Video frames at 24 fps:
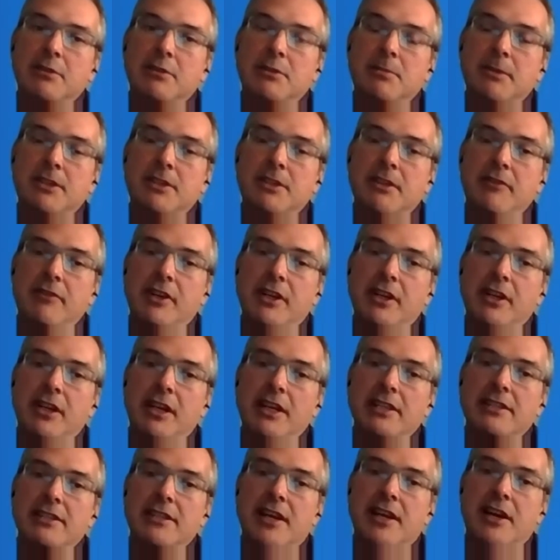a specific
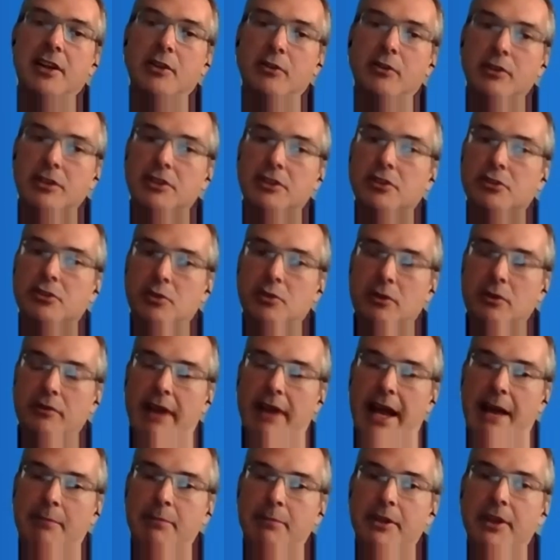clientele, or it just sort of
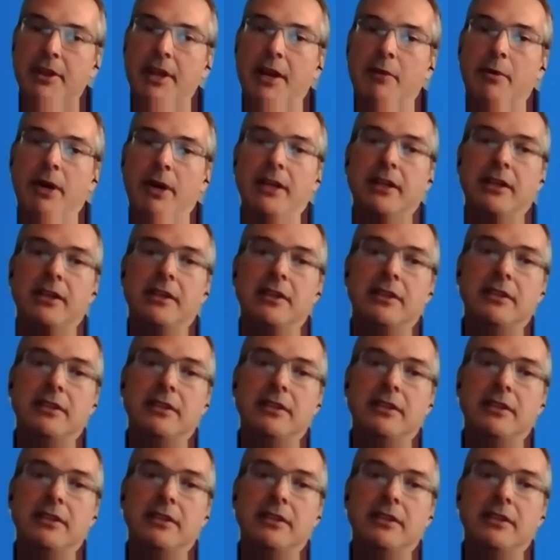happened that way?